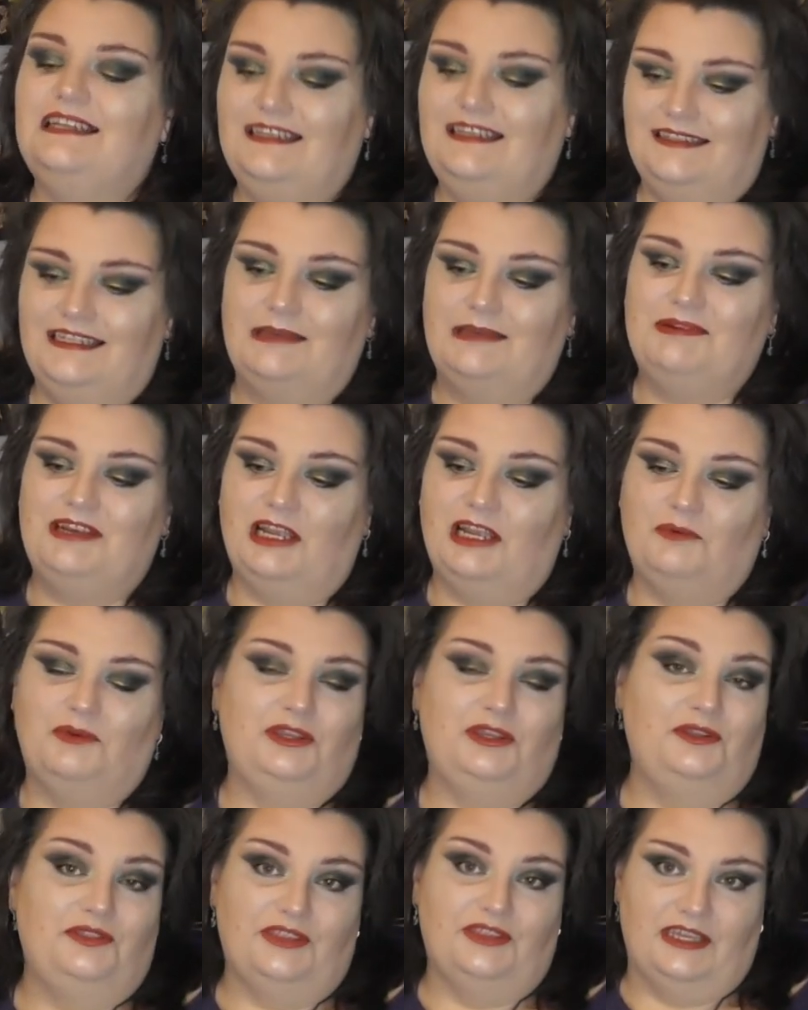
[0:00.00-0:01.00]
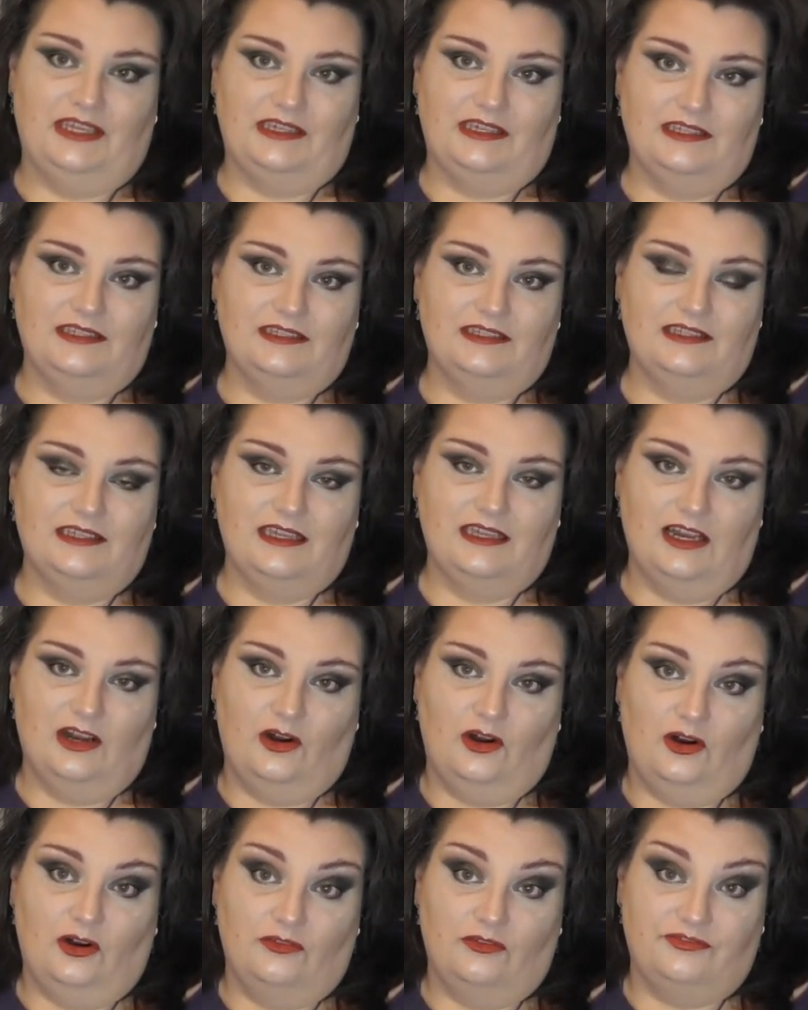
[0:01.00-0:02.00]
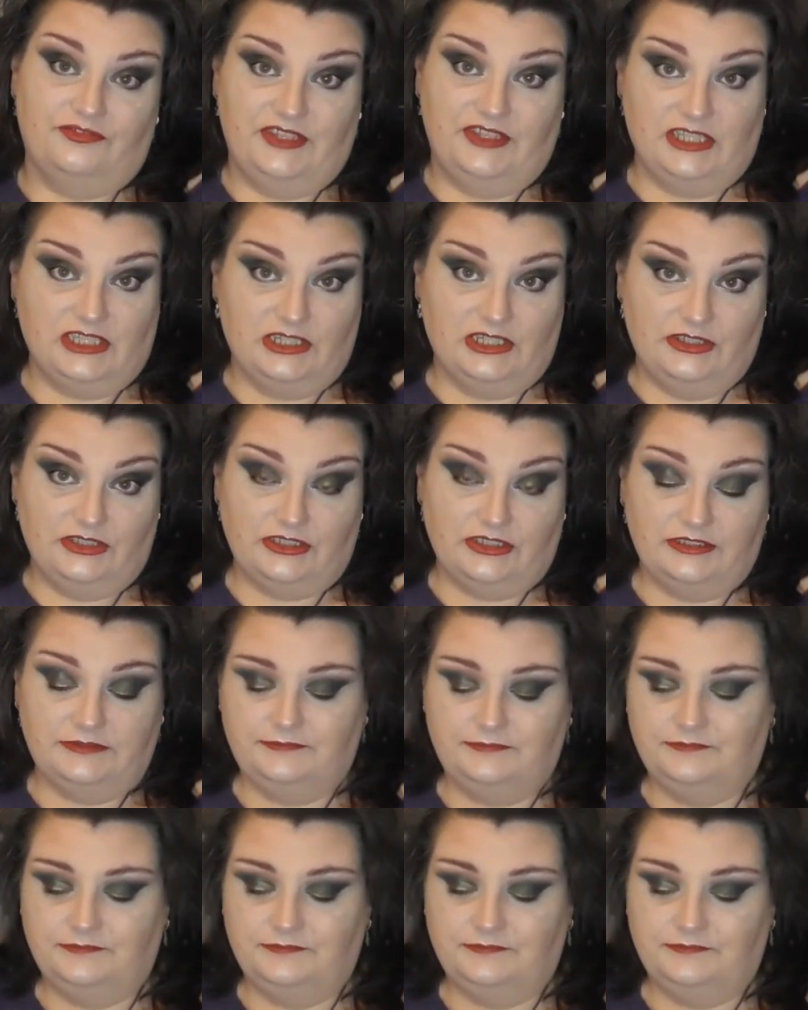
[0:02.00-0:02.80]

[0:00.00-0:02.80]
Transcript: let me know what you think of this look.